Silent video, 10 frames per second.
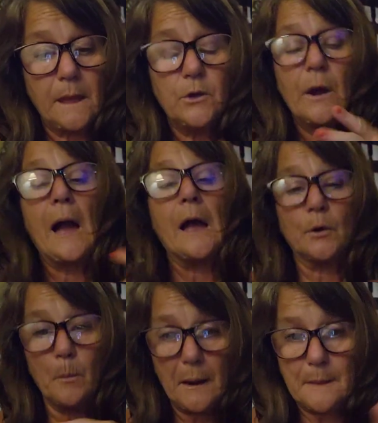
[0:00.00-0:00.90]
you got
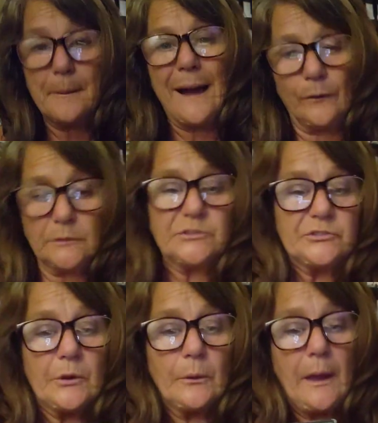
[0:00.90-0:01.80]
your money
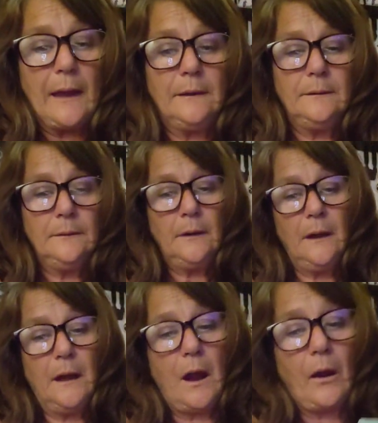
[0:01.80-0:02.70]
balanced, okay?
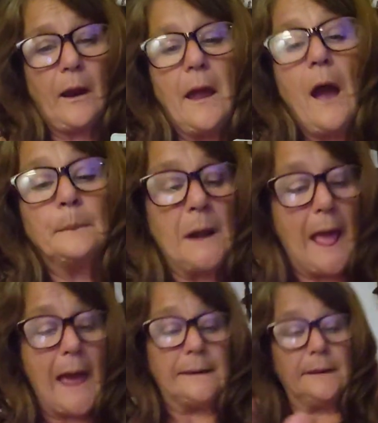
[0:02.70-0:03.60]
All right, I'm going
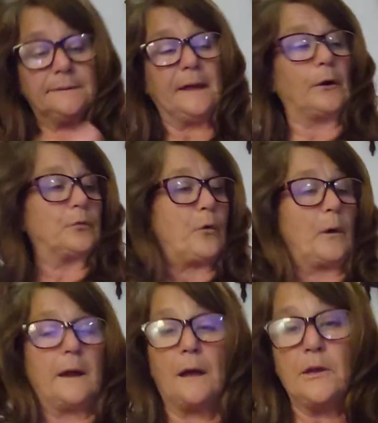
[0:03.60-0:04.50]
to end it there
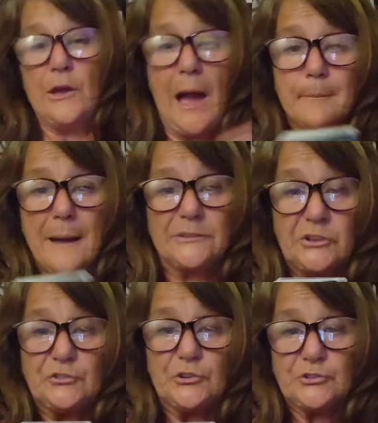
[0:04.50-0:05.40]
for you. You got
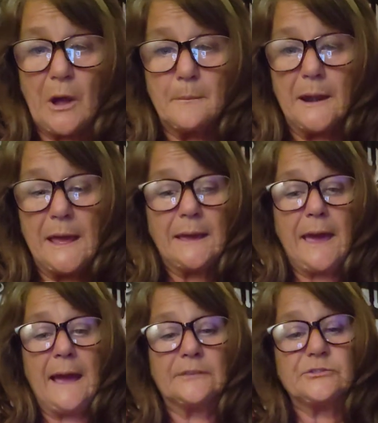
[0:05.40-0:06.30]
messages coming in,
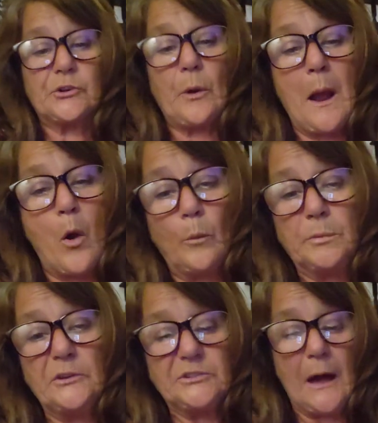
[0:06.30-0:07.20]
Cancer. I hope
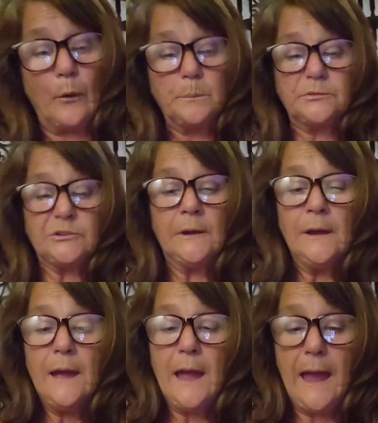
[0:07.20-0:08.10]
this helps.
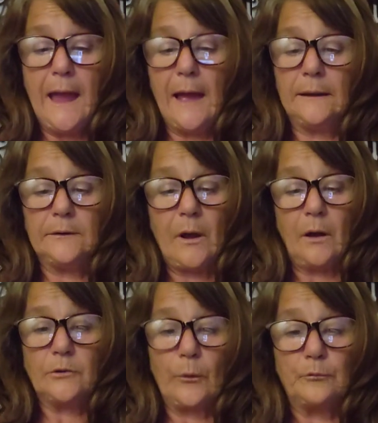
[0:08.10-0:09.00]
And
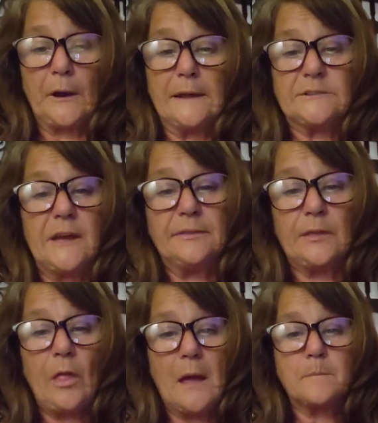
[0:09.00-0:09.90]
uh, don't forget to
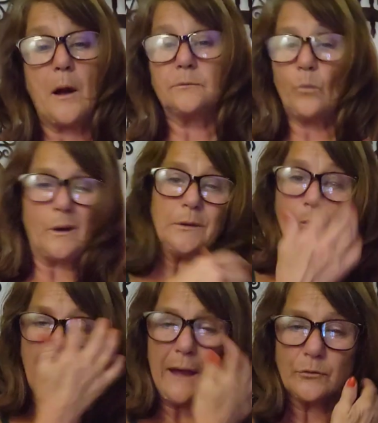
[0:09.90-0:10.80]
hit the like button. Well, you
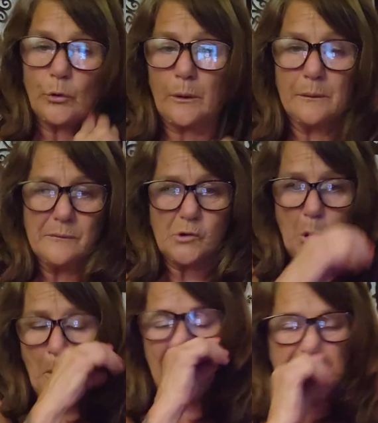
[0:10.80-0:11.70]
don't have to. I don't even
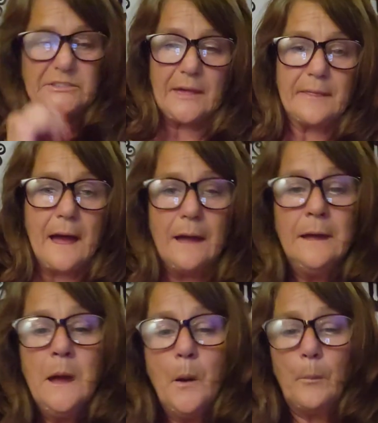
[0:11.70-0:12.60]
know why I said that.
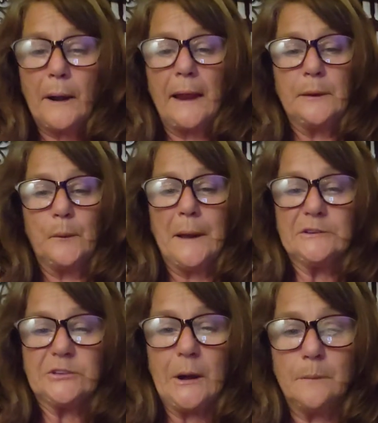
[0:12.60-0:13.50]
But
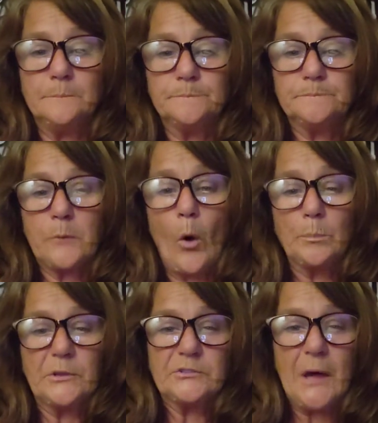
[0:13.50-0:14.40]
anyways, um,
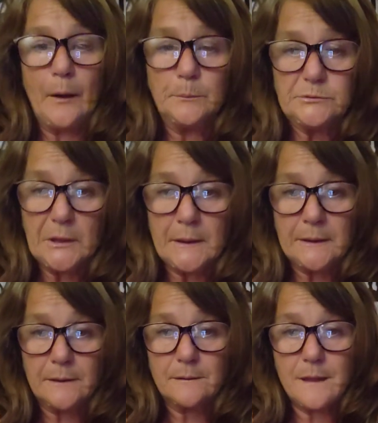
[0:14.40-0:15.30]
hope this helps.
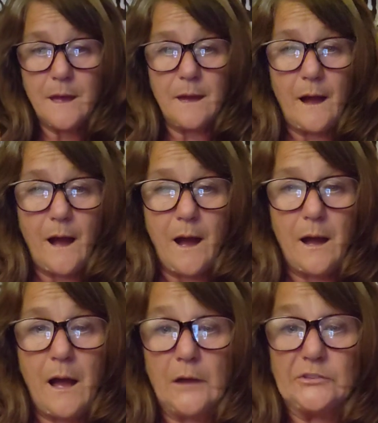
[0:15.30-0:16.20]
And
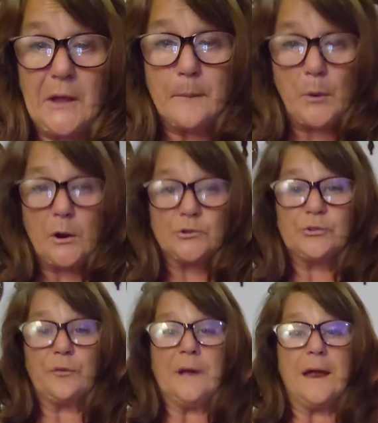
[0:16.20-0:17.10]
uh, I'll say
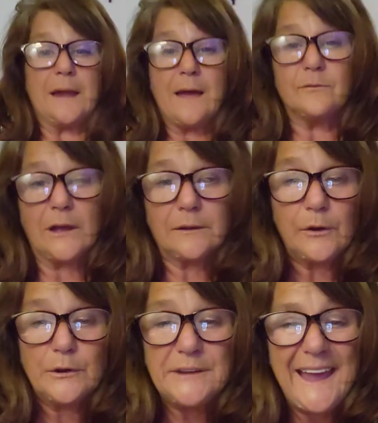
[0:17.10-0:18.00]
prayers for you and have a
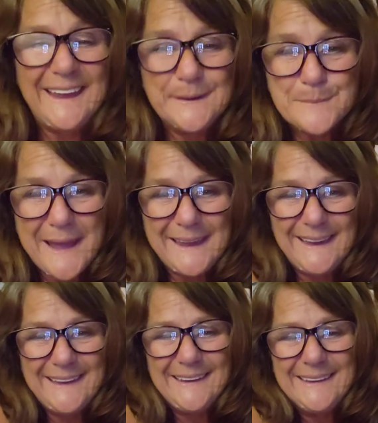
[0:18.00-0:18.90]
good day. Bye.